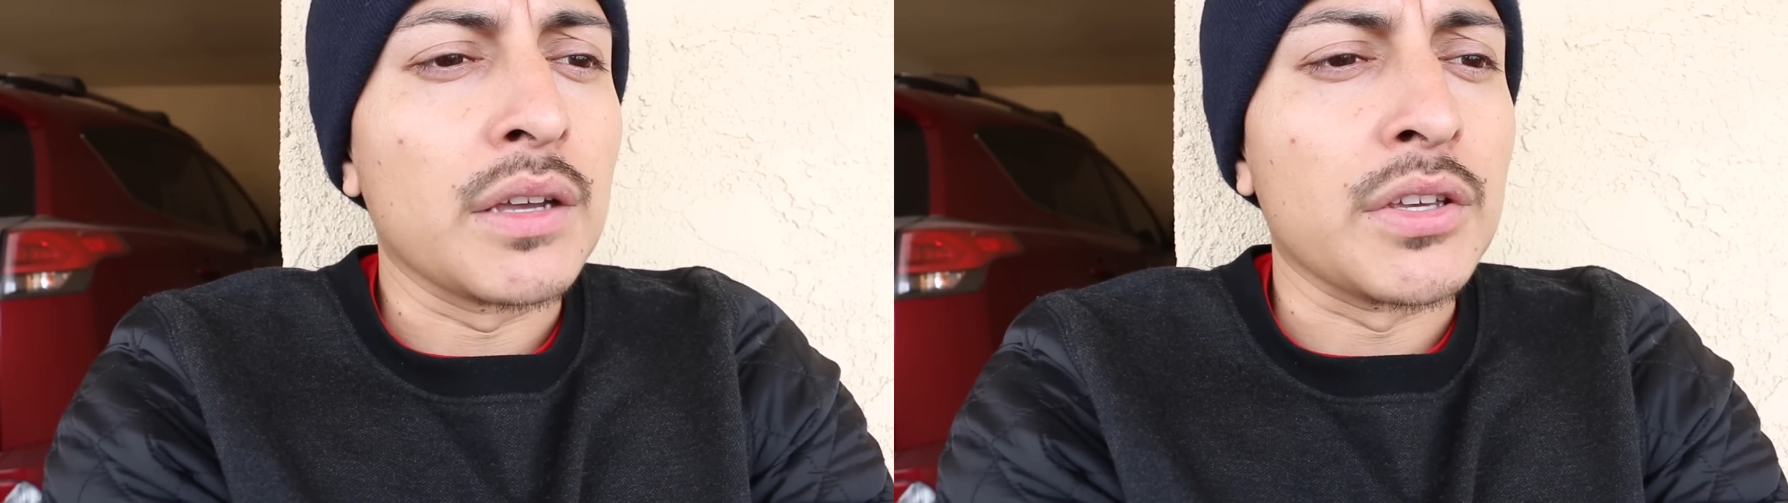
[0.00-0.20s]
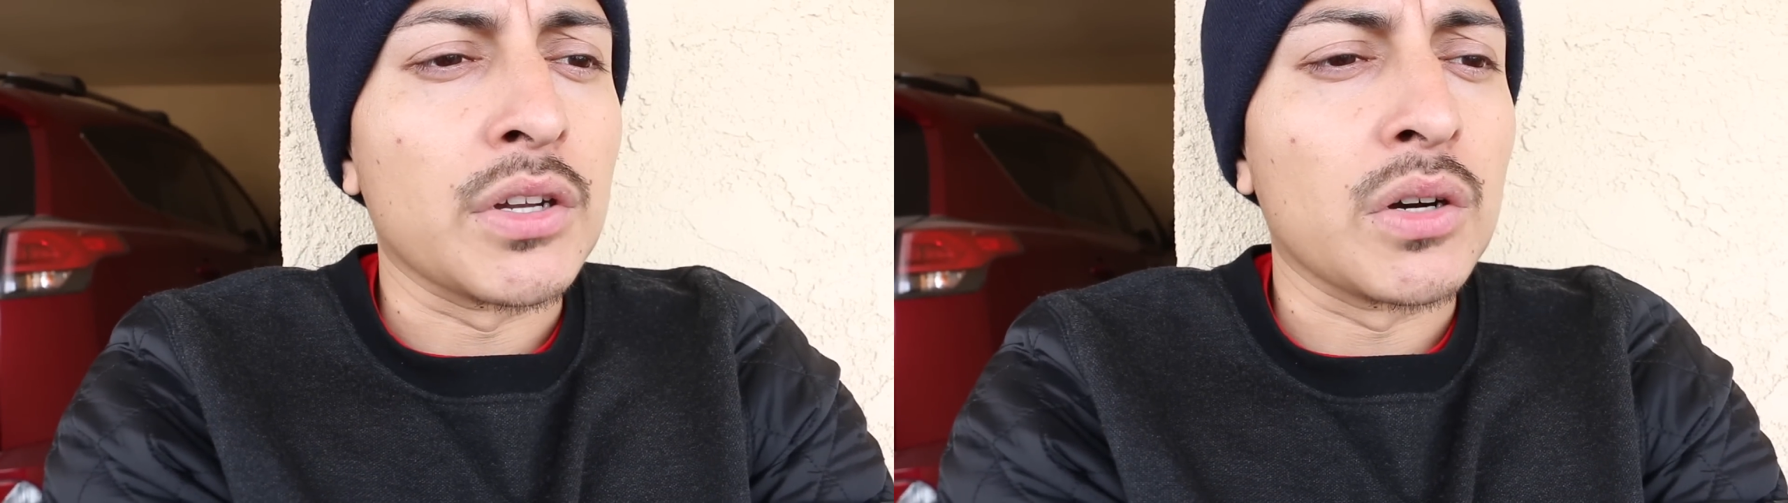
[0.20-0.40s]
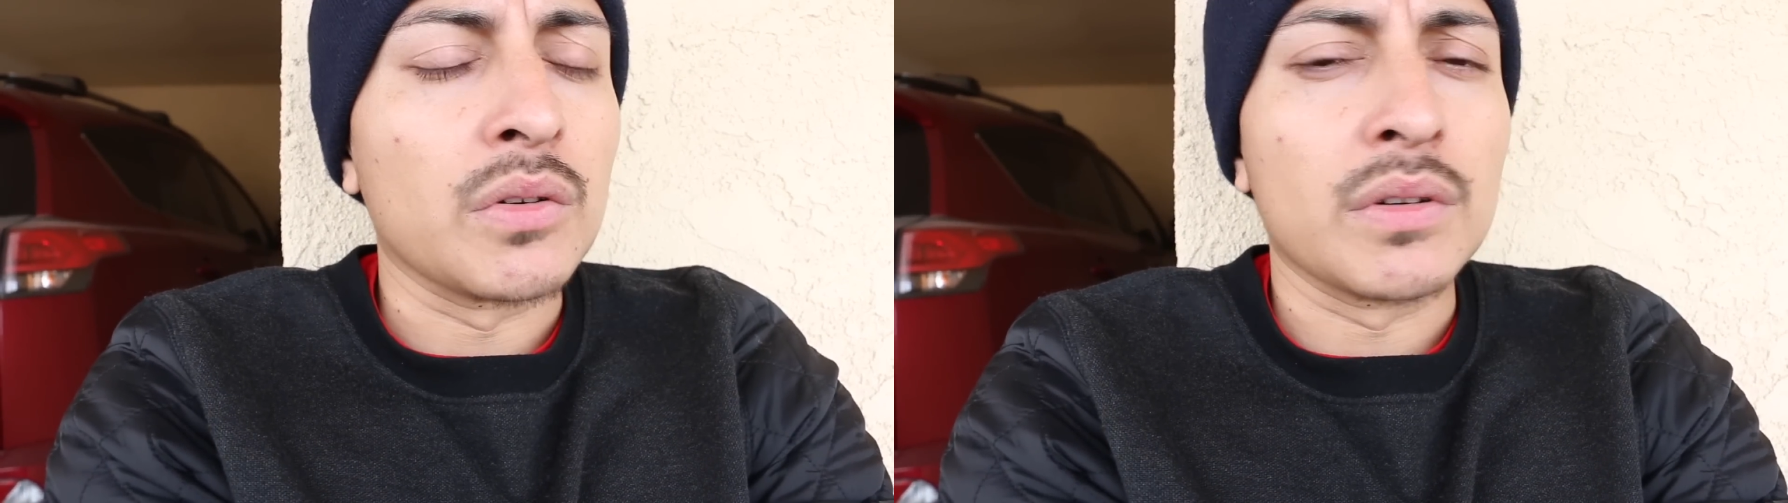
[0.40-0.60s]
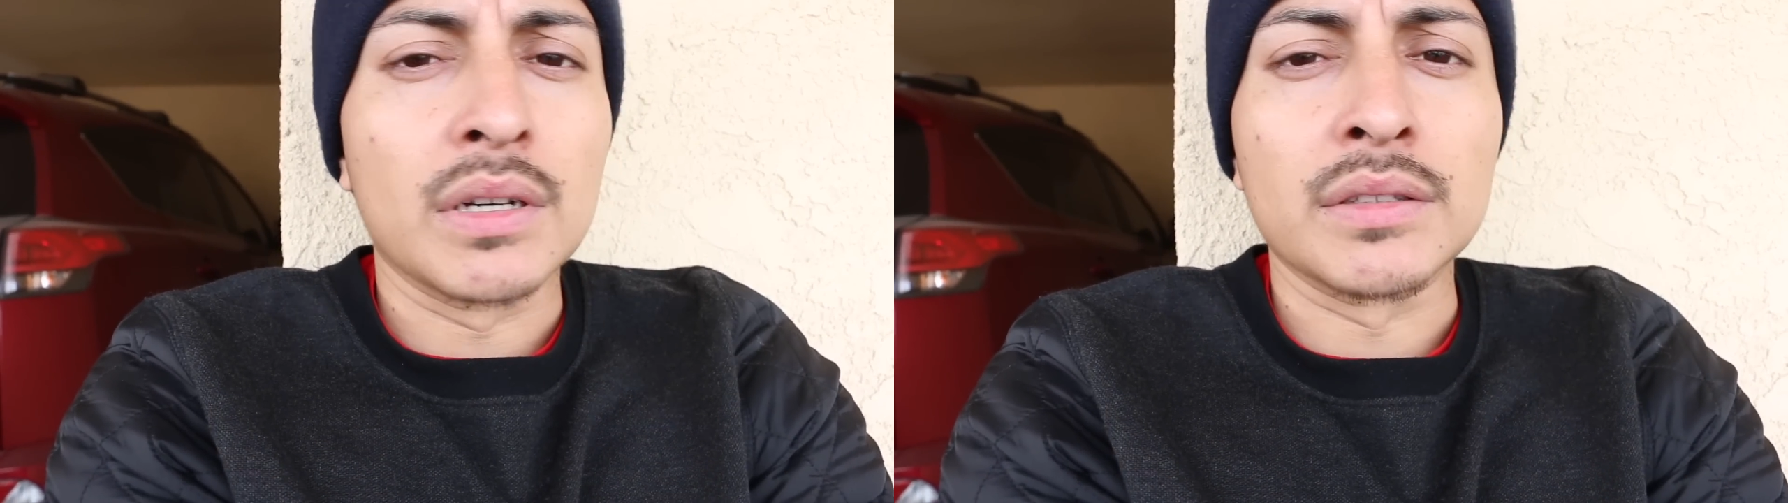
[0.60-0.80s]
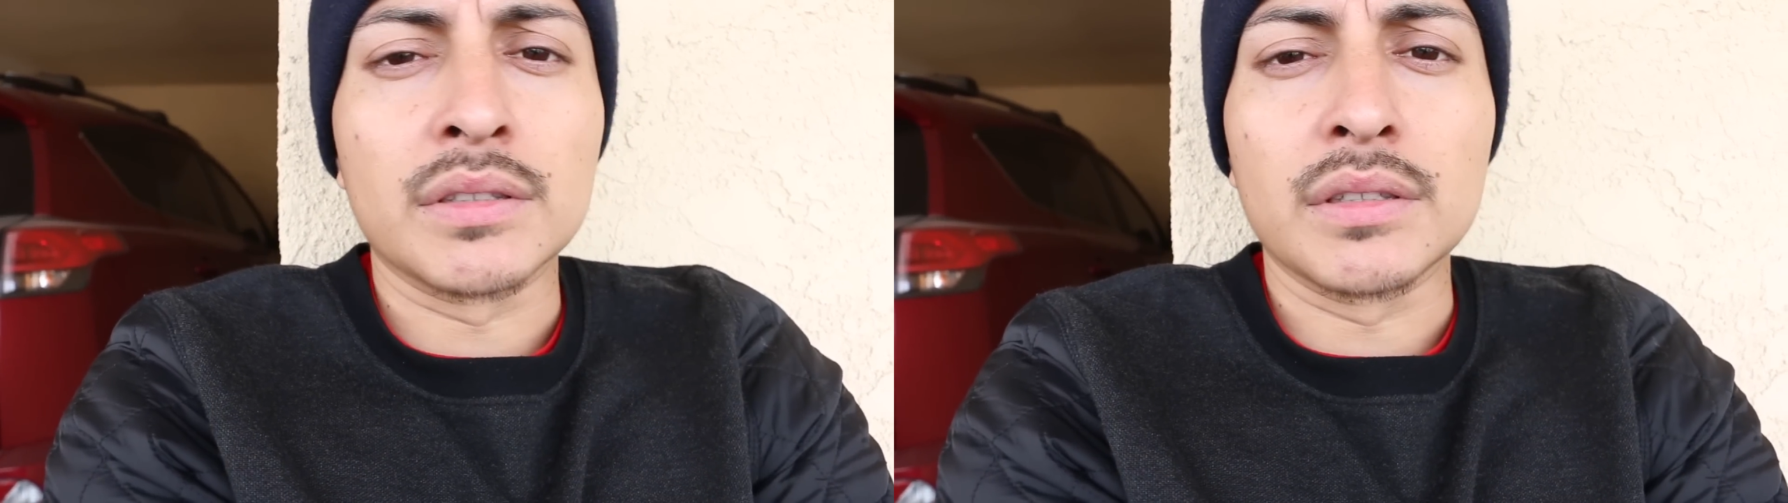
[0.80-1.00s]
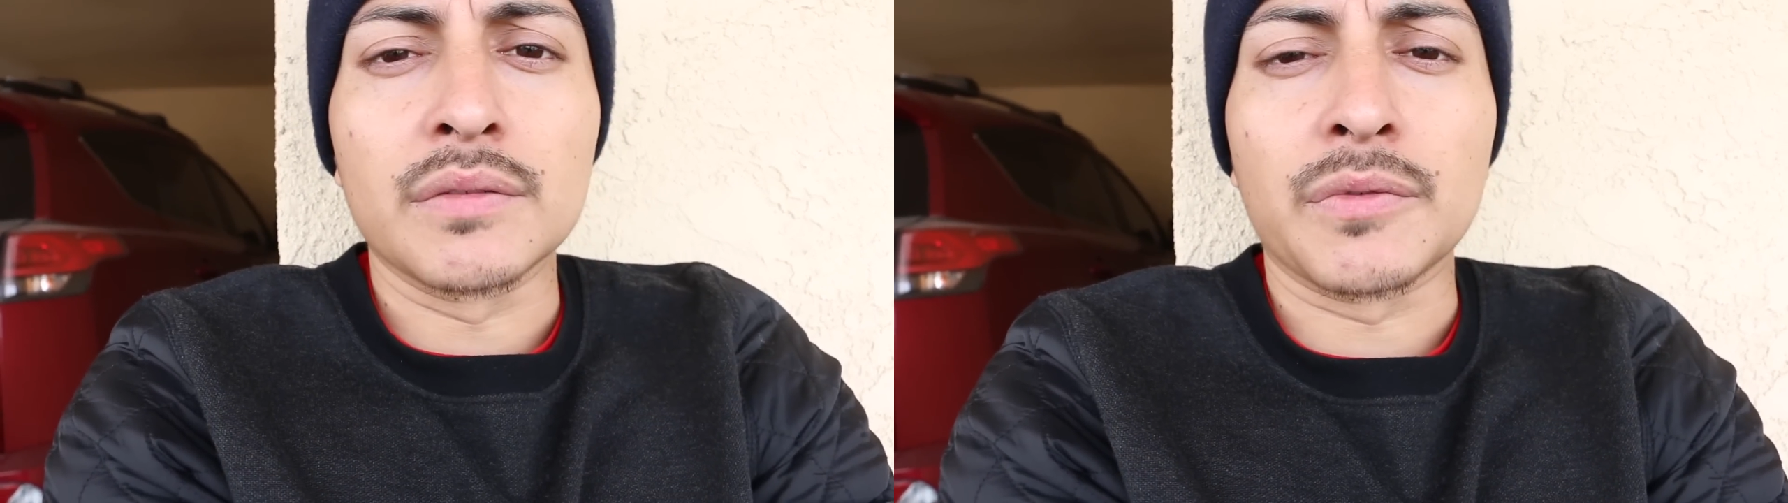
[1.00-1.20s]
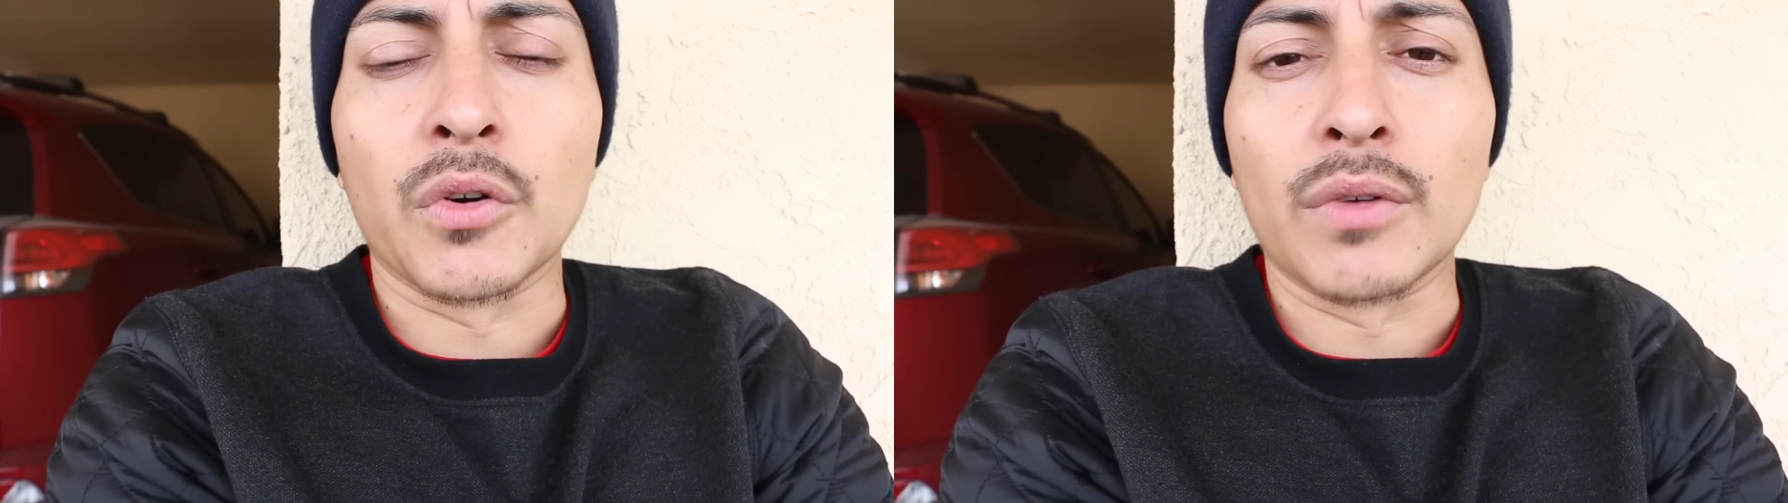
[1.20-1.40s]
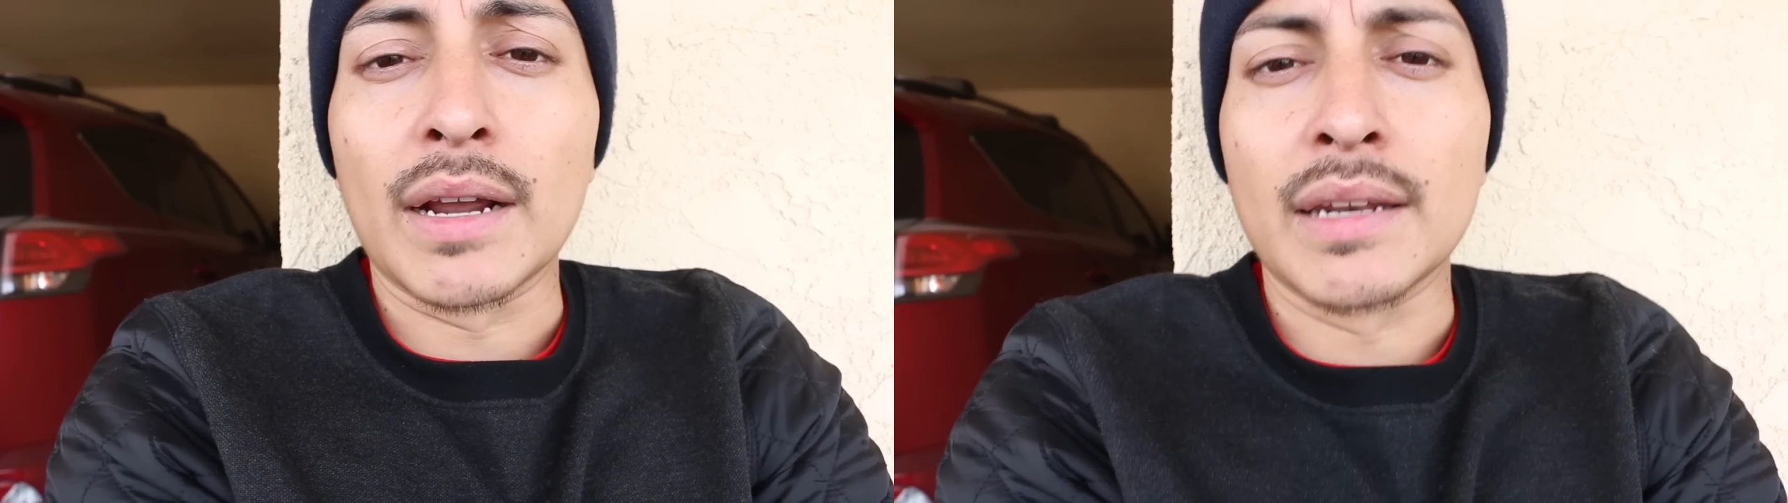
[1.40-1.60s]
you know, and
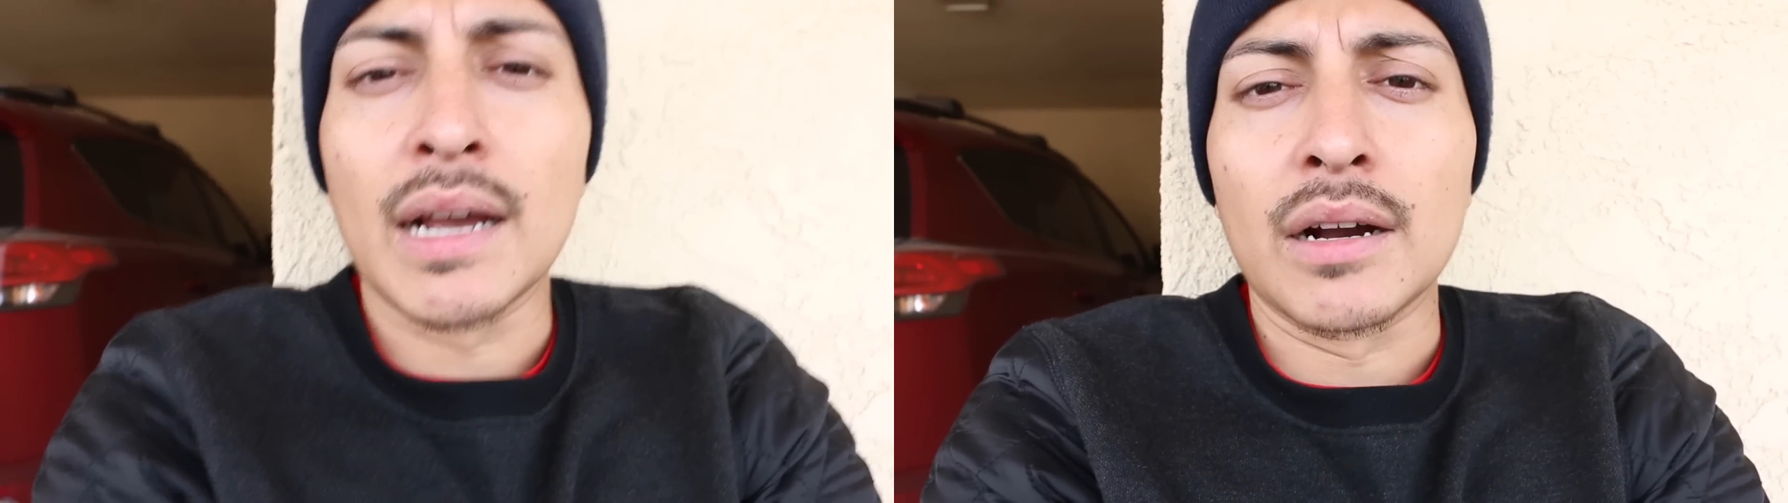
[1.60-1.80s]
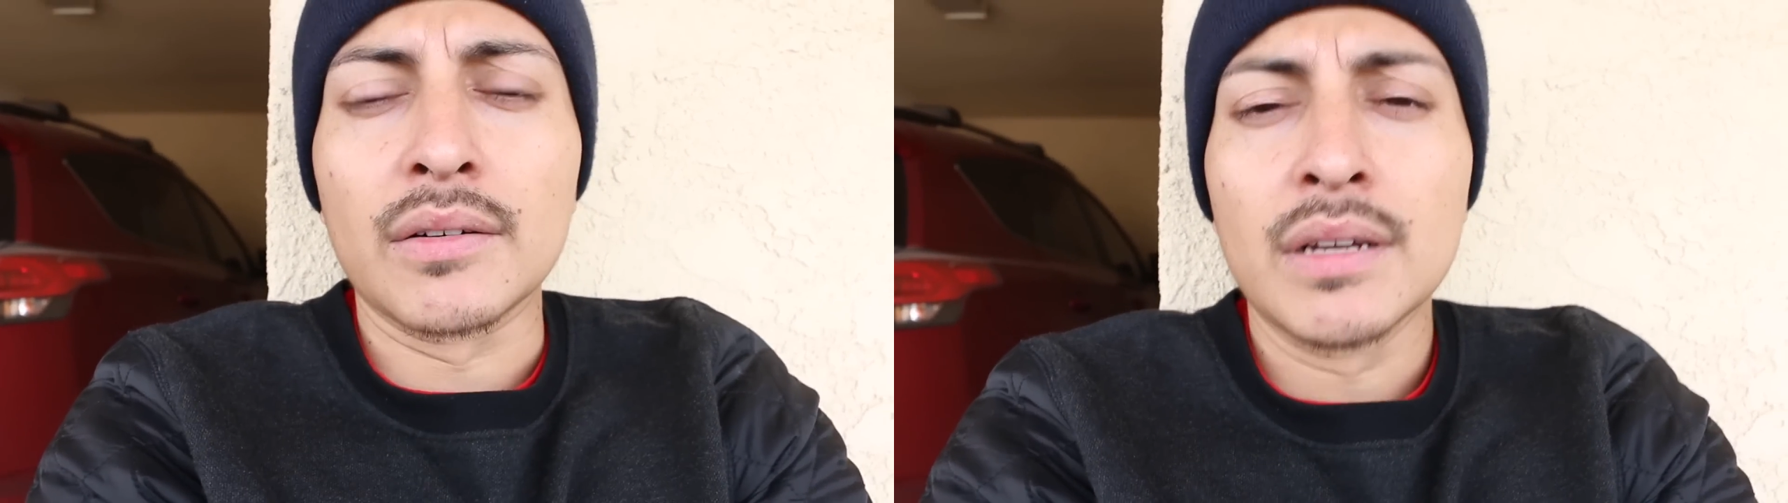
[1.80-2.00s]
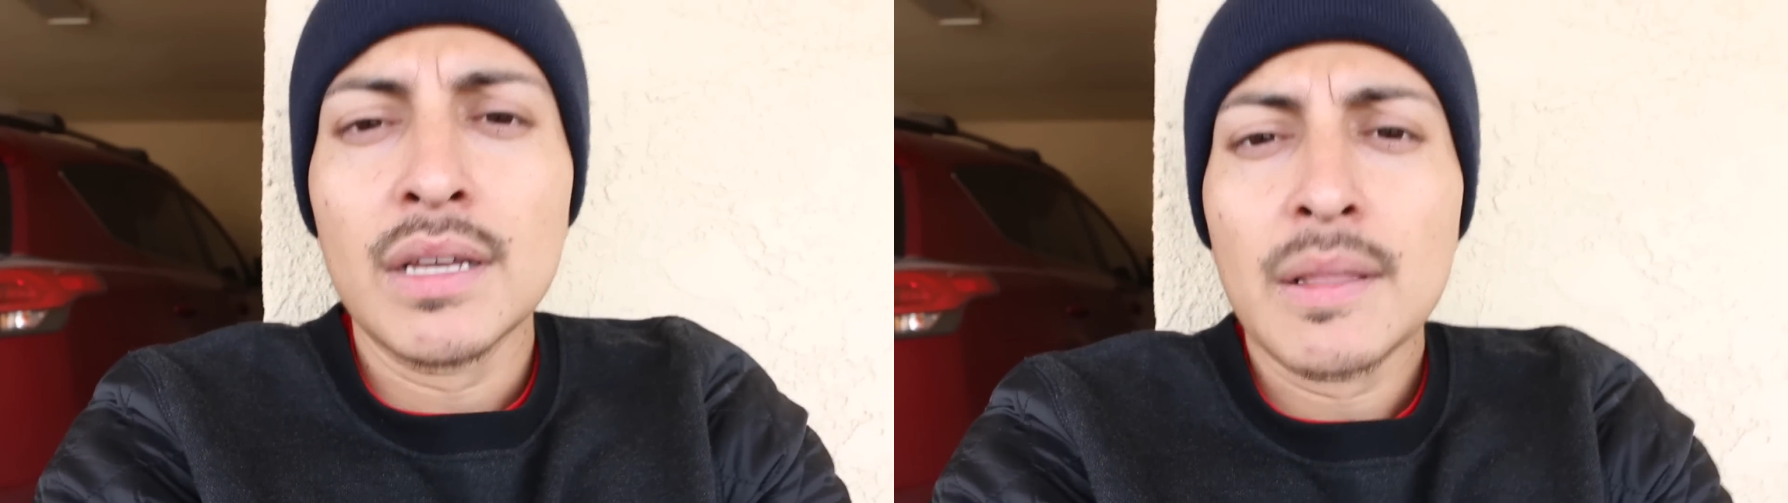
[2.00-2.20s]
for right now,